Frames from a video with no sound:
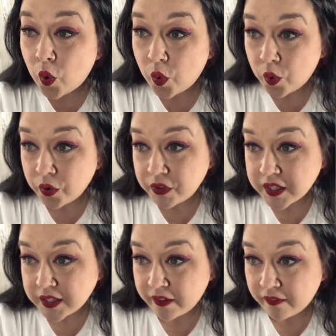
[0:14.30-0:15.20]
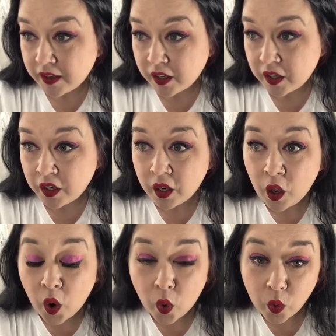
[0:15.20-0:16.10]
or the state fair
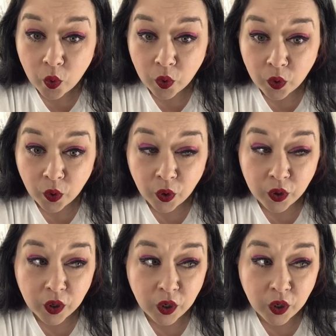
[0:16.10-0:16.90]
or